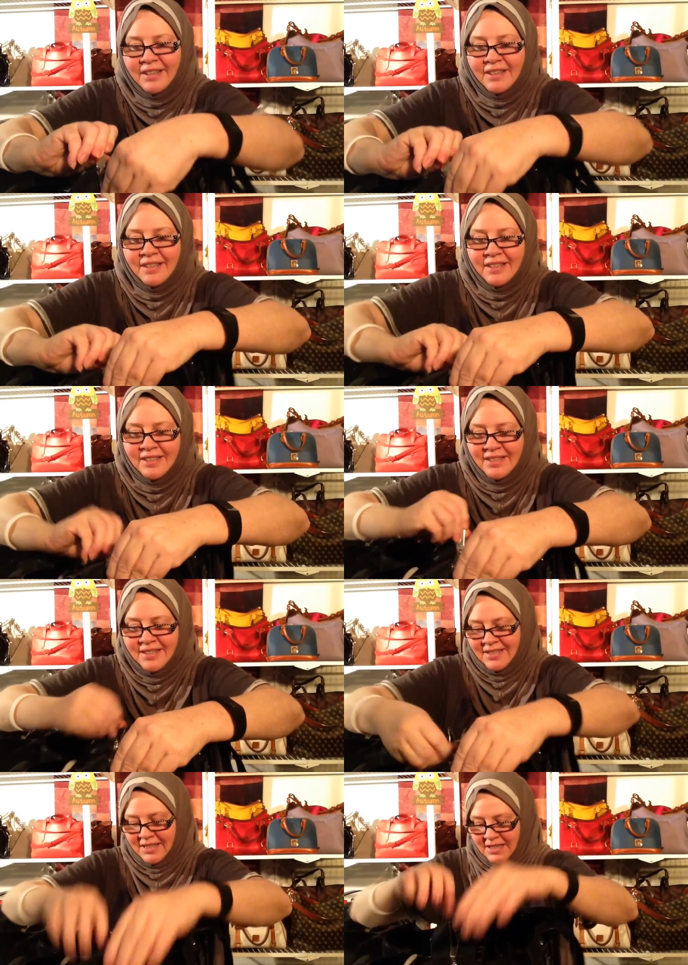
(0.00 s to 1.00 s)

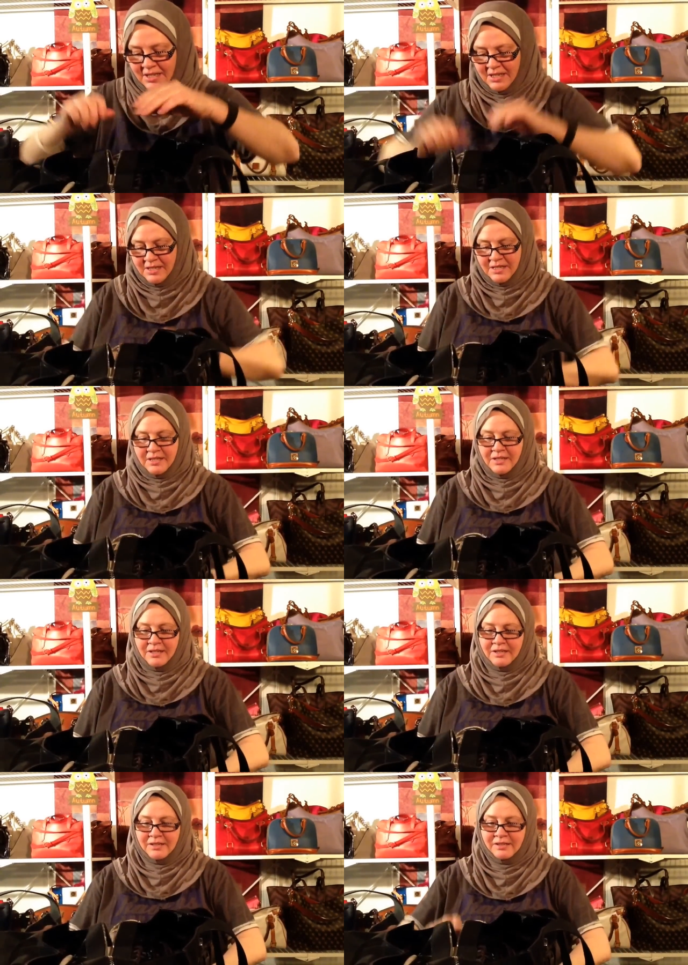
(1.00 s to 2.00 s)

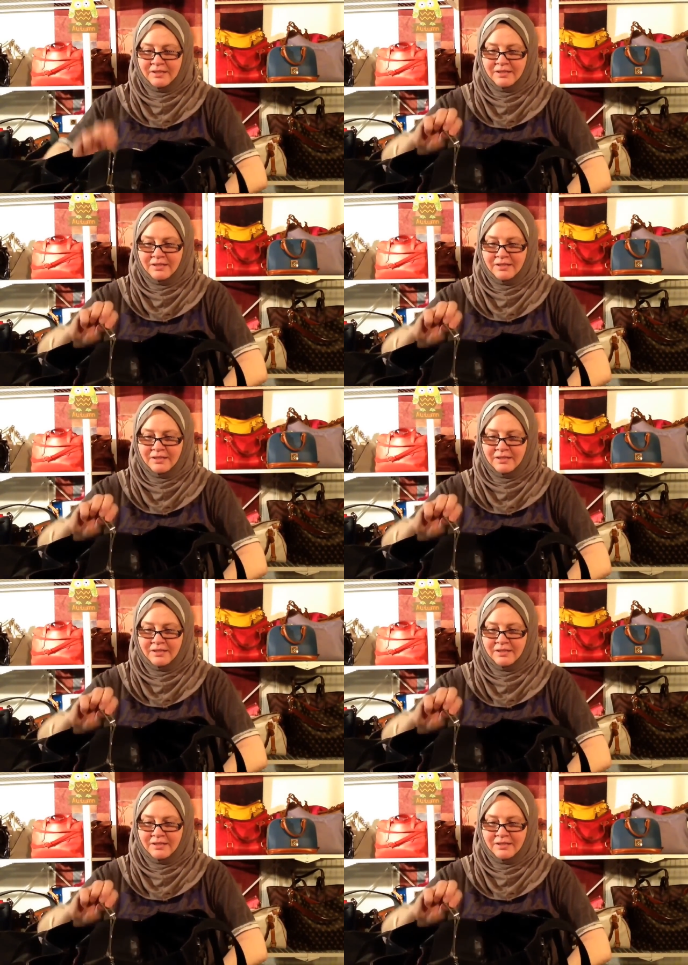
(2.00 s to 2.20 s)
Nothing is said.